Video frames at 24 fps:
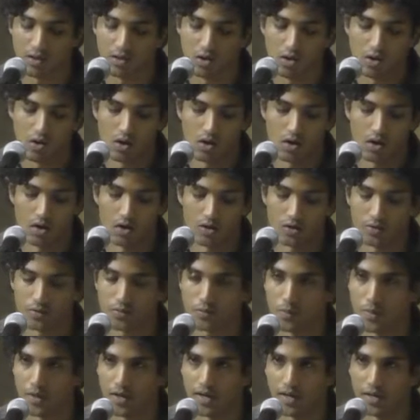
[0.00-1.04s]
I'll
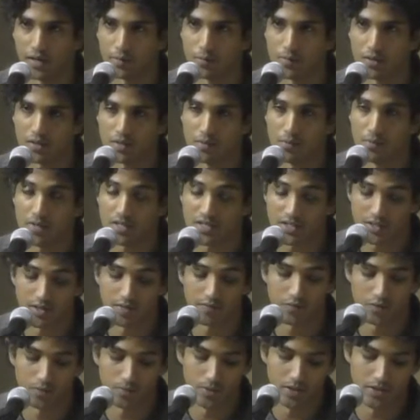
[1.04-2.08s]
respond to this by
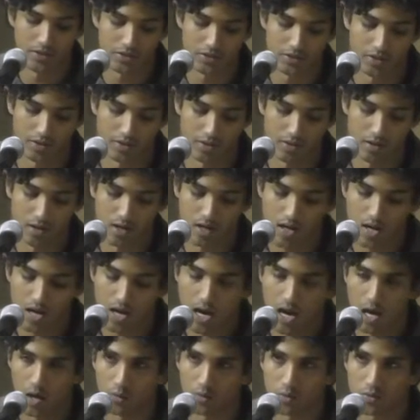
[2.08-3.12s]
inviting those who
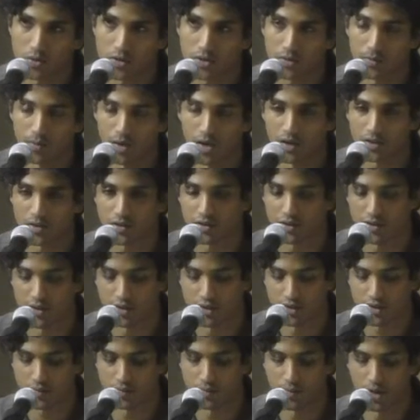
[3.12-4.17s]
decide to spread
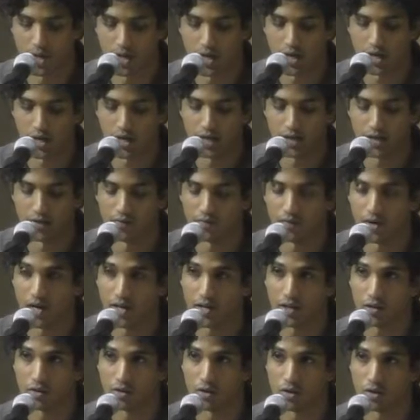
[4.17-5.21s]

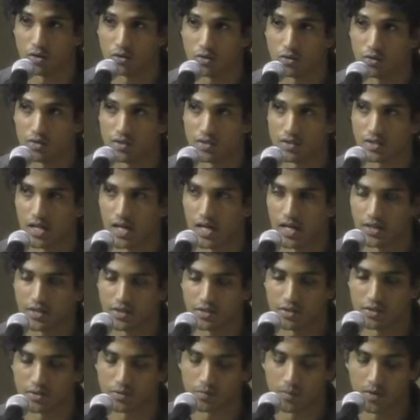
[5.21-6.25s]
misinformation to
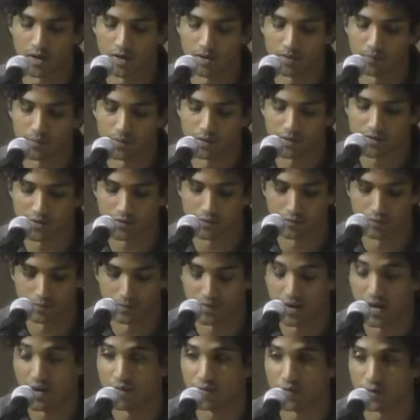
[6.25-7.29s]
citizen
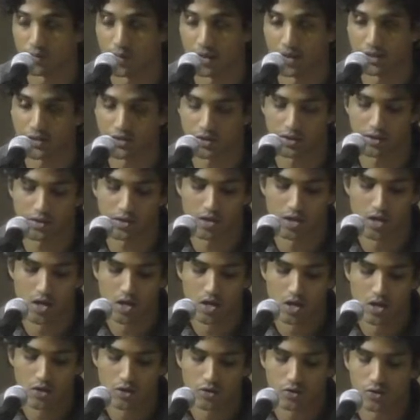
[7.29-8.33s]
science labs and
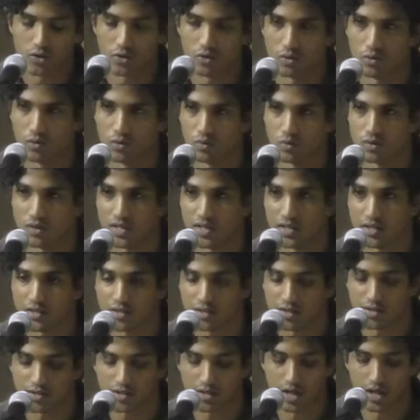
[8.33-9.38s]
perform simple
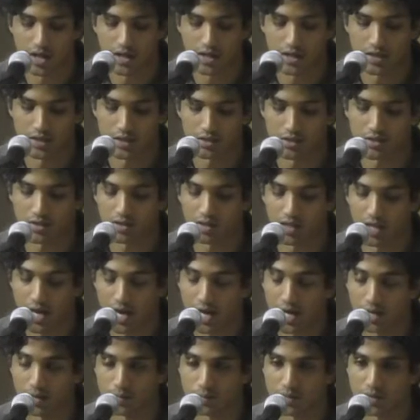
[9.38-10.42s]
assays
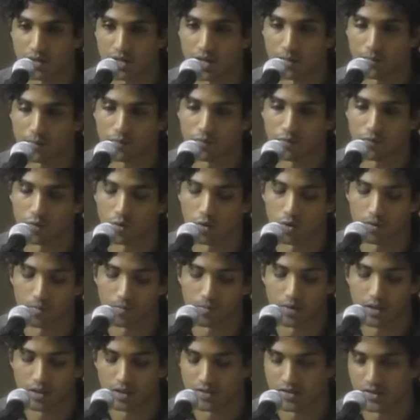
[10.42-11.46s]
to either confirm
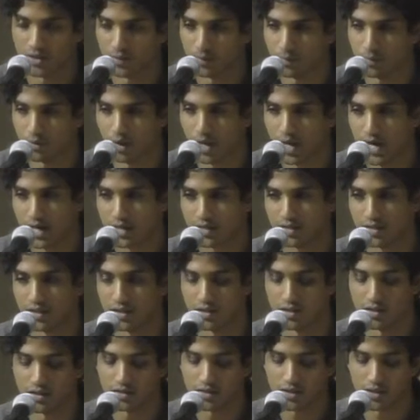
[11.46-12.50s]
or challenge their
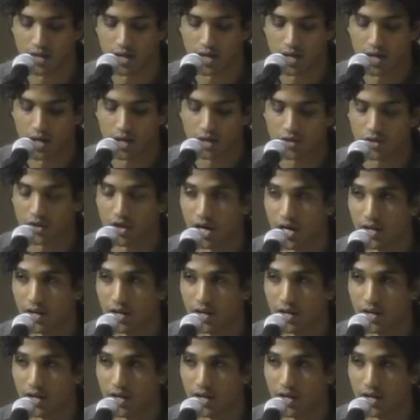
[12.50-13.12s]
beliefs.